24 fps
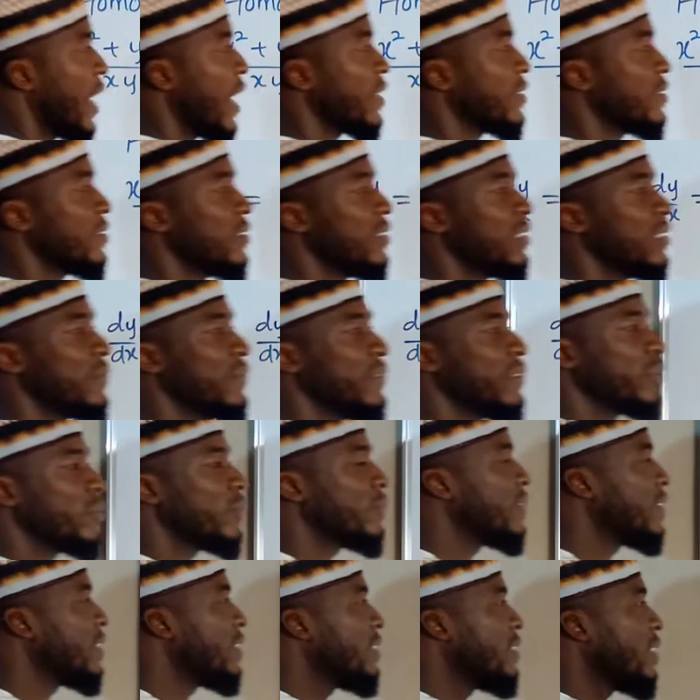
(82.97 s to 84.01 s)
x dv
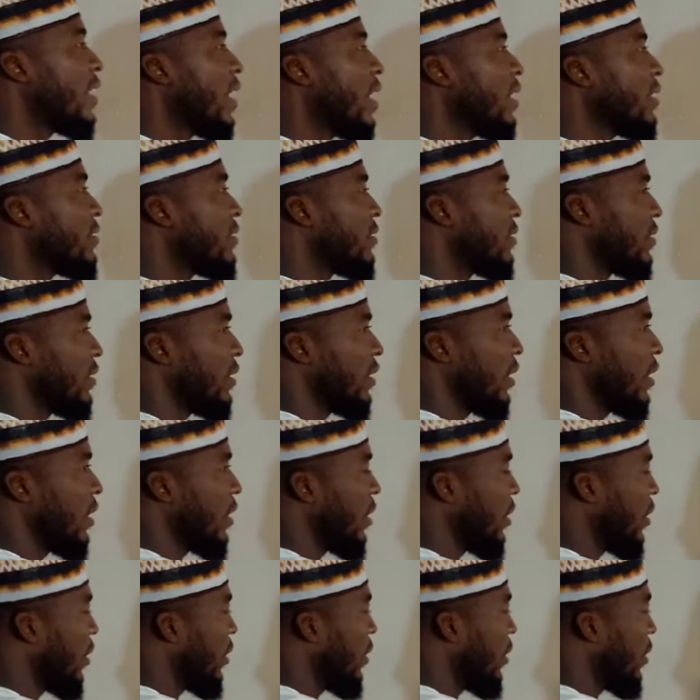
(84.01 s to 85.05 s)
over dx,
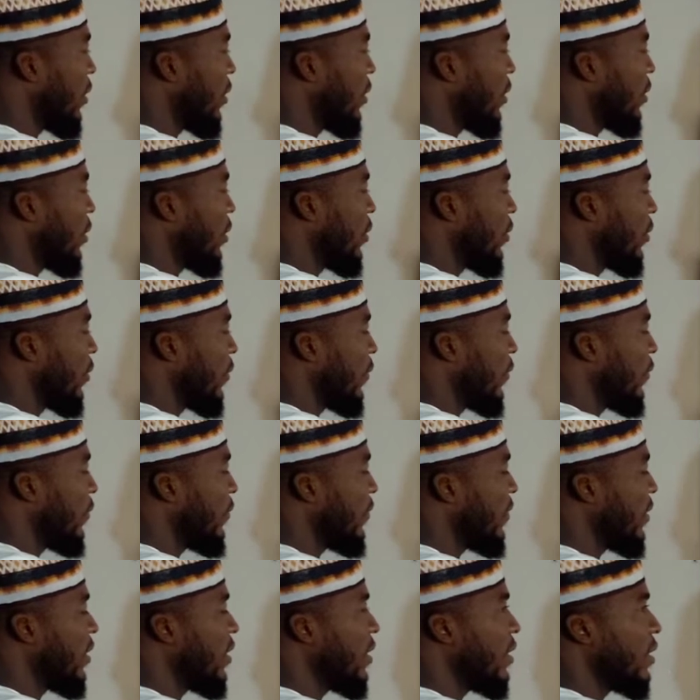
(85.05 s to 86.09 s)

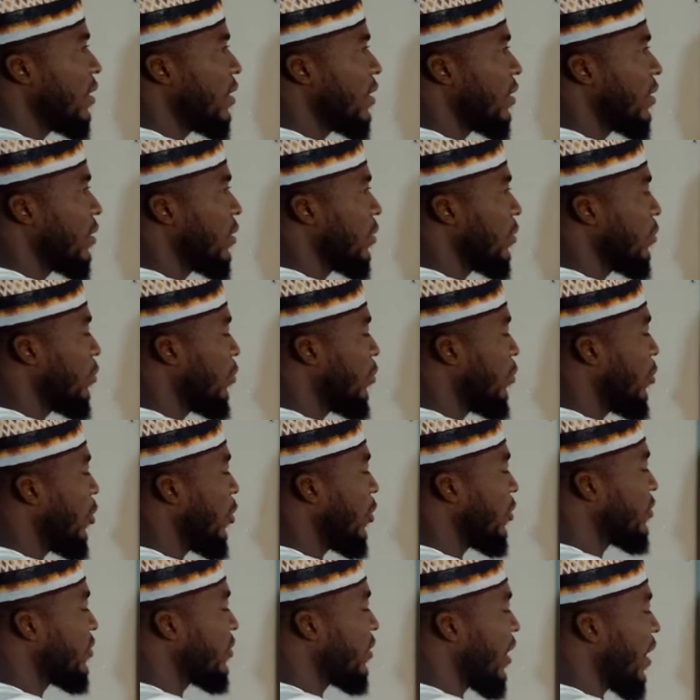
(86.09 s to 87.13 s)
v
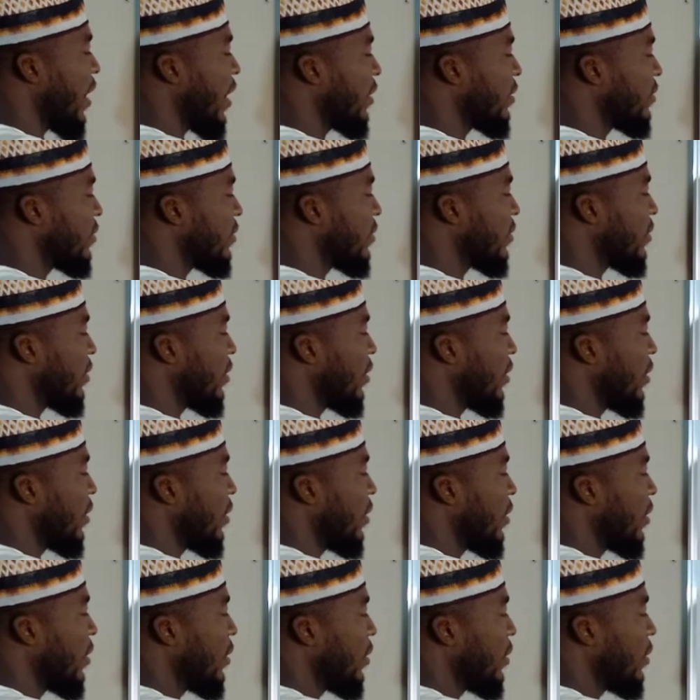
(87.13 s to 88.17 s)
plus x
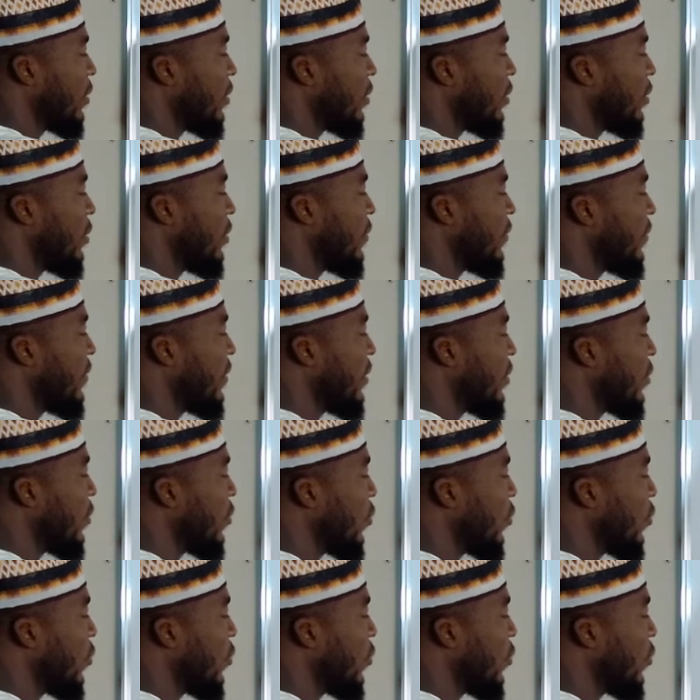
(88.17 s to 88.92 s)
dv